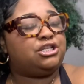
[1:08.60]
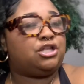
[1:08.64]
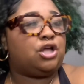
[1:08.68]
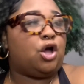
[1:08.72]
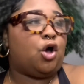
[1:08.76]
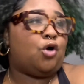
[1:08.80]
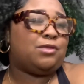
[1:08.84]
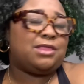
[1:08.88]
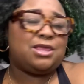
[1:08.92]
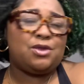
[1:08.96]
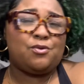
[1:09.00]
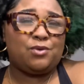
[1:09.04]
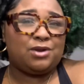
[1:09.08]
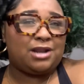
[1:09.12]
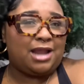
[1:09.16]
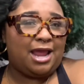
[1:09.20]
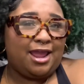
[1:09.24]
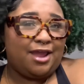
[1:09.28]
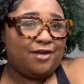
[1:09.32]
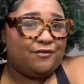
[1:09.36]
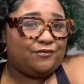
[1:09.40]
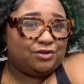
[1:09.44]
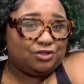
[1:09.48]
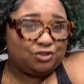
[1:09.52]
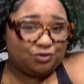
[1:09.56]
the only one I
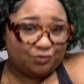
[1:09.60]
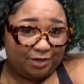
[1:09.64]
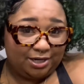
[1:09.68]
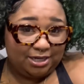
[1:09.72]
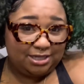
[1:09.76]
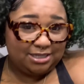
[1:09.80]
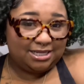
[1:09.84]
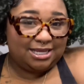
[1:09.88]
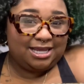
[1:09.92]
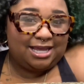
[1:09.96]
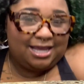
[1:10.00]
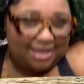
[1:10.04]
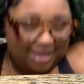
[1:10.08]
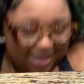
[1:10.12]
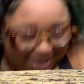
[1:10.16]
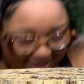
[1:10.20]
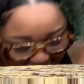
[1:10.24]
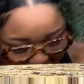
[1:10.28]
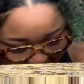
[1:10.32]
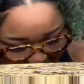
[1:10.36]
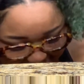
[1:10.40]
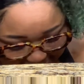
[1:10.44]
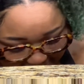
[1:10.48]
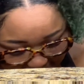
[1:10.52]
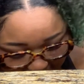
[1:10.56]
ever drink.
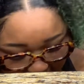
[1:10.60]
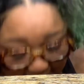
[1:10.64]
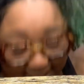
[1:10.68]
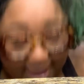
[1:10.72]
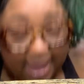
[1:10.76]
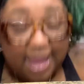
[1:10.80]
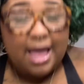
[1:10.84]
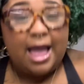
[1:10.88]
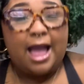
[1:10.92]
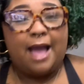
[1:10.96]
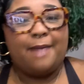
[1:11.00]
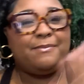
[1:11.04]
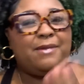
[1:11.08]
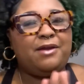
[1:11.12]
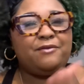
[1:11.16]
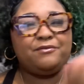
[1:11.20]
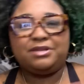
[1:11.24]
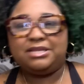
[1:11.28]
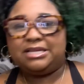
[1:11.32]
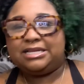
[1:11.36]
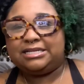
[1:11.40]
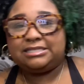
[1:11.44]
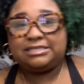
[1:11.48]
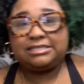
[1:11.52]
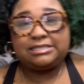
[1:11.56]
I'm not
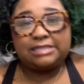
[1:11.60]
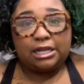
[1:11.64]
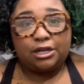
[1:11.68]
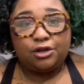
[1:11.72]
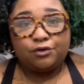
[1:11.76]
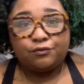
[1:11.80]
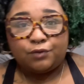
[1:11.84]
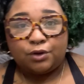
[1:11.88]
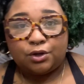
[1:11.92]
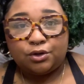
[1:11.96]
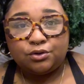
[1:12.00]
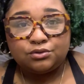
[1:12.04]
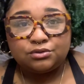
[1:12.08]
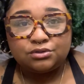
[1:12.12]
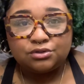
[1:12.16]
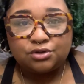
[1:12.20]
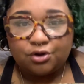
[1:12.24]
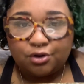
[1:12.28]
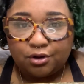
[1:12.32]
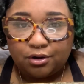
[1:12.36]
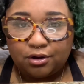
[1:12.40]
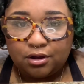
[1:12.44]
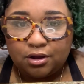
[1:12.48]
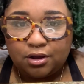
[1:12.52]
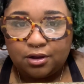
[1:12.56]
really a Stella Rose
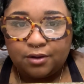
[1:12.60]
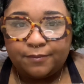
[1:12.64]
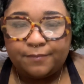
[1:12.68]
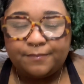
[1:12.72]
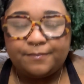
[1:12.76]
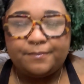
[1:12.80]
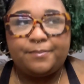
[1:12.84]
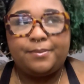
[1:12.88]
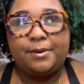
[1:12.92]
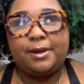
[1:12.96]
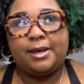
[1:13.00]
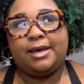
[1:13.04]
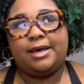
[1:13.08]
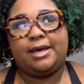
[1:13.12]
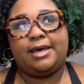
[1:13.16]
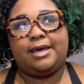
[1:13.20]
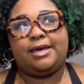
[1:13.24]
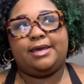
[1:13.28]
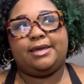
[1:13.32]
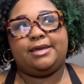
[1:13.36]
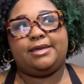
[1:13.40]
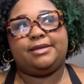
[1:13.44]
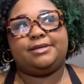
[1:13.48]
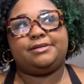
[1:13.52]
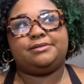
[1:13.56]
girl,
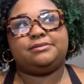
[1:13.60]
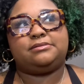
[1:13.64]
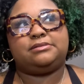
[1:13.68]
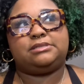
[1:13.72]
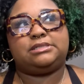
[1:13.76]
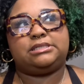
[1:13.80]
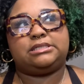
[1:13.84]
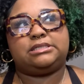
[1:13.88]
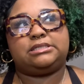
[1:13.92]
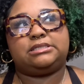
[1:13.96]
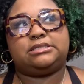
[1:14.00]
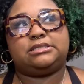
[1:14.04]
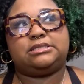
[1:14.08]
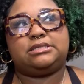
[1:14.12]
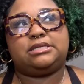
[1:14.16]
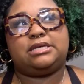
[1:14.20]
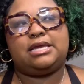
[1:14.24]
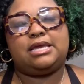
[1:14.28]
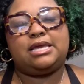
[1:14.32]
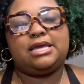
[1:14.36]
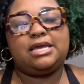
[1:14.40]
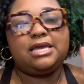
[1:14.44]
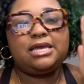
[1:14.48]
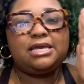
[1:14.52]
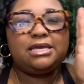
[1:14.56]
but
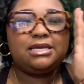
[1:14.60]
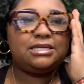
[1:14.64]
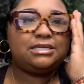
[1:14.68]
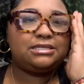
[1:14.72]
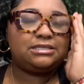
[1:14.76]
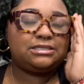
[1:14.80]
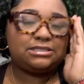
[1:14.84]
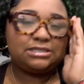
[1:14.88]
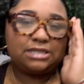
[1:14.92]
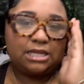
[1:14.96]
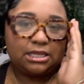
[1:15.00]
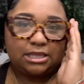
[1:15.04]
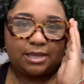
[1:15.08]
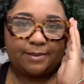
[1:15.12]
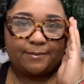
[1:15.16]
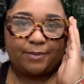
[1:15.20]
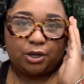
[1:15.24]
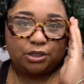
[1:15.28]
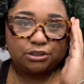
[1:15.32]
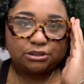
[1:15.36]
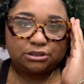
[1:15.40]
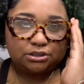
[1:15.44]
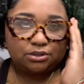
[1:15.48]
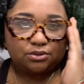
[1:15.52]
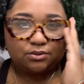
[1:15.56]
it's nothing
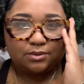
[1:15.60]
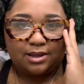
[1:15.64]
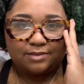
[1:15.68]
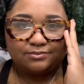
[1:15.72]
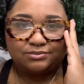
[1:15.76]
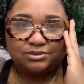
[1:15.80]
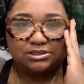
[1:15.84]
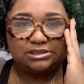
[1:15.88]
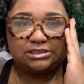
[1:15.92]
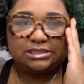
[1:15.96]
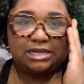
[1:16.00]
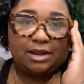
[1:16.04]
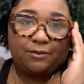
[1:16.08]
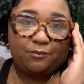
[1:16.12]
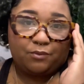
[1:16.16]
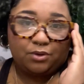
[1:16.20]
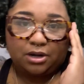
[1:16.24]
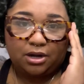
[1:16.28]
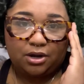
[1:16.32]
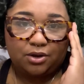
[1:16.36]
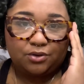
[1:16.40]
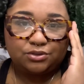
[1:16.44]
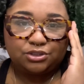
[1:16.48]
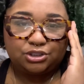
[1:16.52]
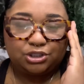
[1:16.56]
personal. I'm just not one of
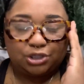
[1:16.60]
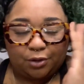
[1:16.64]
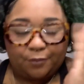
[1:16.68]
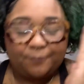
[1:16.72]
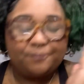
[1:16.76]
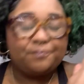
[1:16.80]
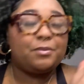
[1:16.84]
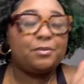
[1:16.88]
those, you know.